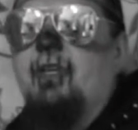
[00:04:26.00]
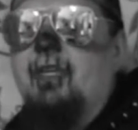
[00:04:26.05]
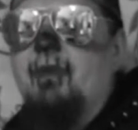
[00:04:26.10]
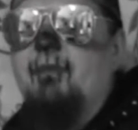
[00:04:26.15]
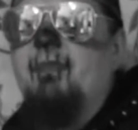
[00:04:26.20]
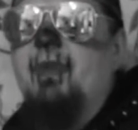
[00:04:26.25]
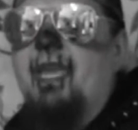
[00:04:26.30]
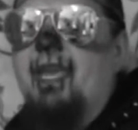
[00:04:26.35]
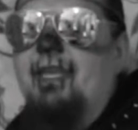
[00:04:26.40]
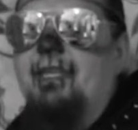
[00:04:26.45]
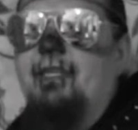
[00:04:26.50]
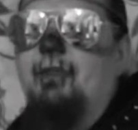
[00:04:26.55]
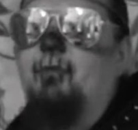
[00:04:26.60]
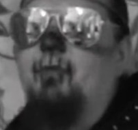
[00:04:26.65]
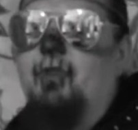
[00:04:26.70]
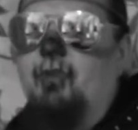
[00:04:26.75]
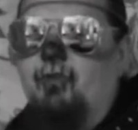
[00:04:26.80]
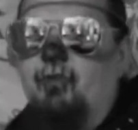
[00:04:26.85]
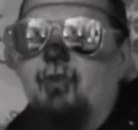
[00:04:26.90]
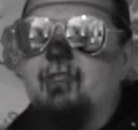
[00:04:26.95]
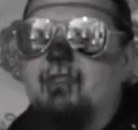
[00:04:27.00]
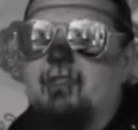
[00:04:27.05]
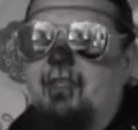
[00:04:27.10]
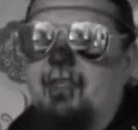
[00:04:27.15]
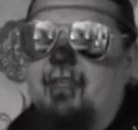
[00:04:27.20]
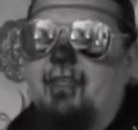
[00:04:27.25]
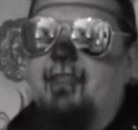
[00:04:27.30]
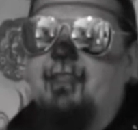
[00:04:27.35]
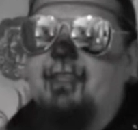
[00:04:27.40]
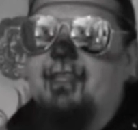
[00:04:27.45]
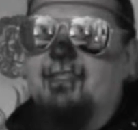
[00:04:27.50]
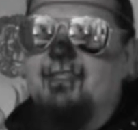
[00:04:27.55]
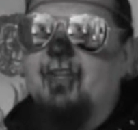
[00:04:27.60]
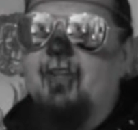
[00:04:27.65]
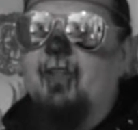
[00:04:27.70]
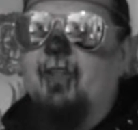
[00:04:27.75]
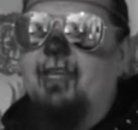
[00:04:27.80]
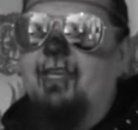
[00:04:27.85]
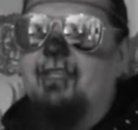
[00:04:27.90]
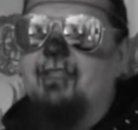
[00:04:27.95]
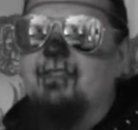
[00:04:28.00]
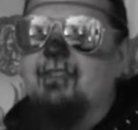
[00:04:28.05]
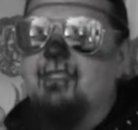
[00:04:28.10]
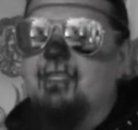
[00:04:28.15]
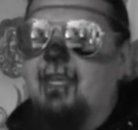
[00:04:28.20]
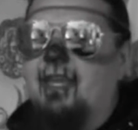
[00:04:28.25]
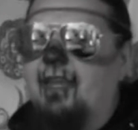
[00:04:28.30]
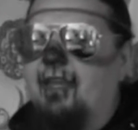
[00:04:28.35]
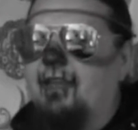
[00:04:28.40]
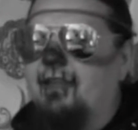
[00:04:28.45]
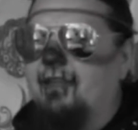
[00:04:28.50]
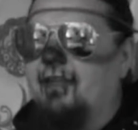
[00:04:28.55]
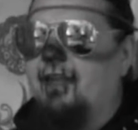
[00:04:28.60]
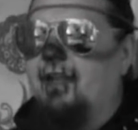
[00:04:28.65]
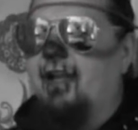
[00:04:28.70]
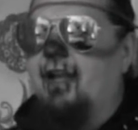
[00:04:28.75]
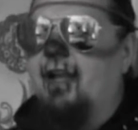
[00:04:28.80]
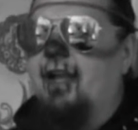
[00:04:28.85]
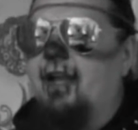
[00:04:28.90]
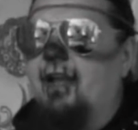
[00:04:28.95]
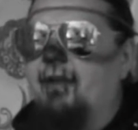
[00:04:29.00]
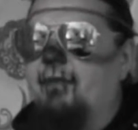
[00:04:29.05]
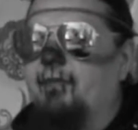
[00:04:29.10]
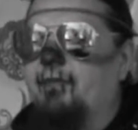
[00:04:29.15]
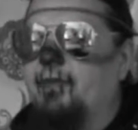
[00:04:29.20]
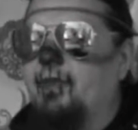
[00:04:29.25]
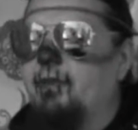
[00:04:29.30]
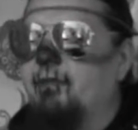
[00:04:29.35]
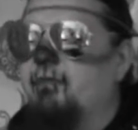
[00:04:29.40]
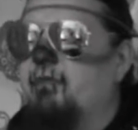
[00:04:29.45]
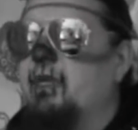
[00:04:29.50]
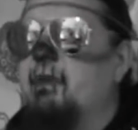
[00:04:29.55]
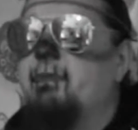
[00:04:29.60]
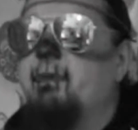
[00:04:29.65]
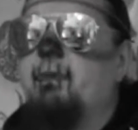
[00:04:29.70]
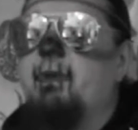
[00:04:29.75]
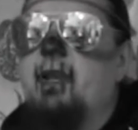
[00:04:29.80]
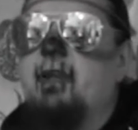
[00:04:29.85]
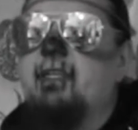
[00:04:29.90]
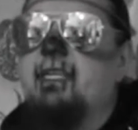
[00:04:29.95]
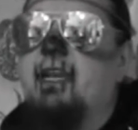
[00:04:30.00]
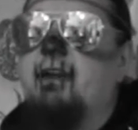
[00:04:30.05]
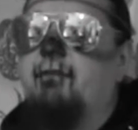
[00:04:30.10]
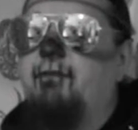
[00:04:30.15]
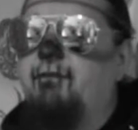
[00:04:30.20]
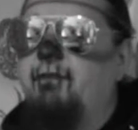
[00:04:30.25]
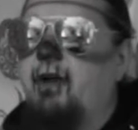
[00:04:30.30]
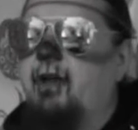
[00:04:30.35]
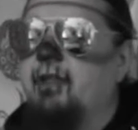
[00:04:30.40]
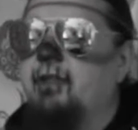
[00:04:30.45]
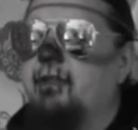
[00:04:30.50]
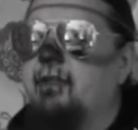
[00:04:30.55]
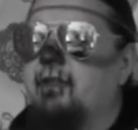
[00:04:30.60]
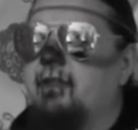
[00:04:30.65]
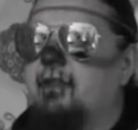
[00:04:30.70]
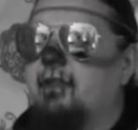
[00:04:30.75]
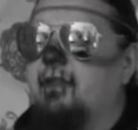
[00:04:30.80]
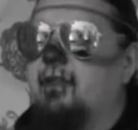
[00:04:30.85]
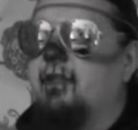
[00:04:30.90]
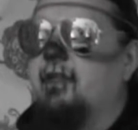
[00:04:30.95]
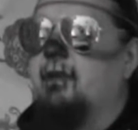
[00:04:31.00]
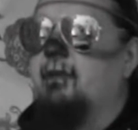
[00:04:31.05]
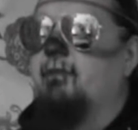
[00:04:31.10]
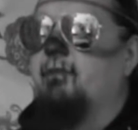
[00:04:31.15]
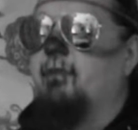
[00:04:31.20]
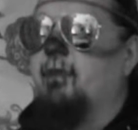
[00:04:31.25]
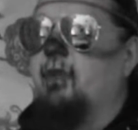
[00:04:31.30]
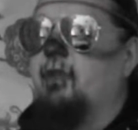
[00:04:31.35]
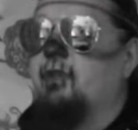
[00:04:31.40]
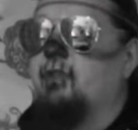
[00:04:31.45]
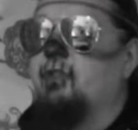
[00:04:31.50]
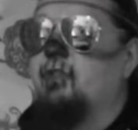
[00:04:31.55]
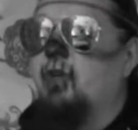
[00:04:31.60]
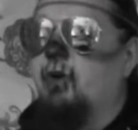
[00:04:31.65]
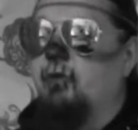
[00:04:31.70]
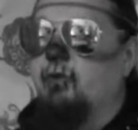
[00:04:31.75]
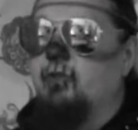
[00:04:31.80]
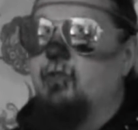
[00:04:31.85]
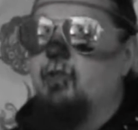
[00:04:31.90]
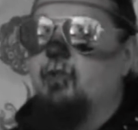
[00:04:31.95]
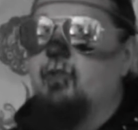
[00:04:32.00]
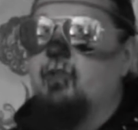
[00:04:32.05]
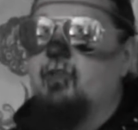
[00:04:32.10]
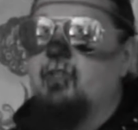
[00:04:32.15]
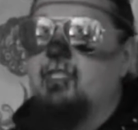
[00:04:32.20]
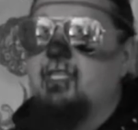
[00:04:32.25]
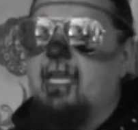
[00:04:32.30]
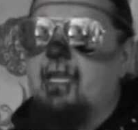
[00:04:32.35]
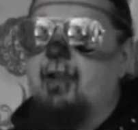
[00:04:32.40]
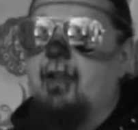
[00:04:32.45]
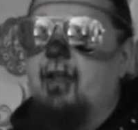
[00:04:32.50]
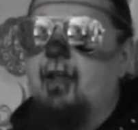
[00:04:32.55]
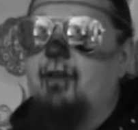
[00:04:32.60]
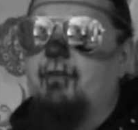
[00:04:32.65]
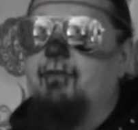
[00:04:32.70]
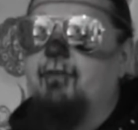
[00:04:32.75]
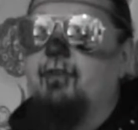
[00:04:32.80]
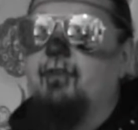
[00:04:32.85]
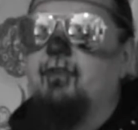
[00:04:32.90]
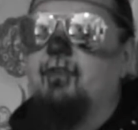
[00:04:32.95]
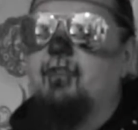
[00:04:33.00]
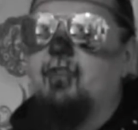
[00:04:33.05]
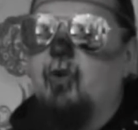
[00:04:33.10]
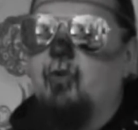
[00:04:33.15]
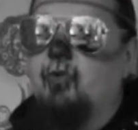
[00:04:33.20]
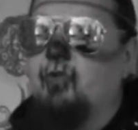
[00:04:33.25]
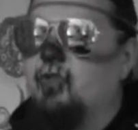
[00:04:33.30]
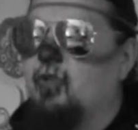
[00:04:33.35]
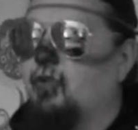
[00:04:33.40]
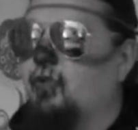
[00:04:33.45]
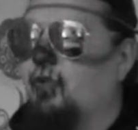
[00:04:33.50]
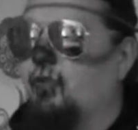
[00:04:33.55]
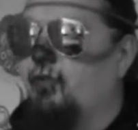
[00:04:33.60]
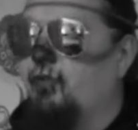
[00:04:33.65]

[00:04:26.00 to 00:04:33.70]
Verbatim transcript: companion with Grizzly. That's all I can say. Uh, be prepared to have fun. Don't turn your set off. Don't turn your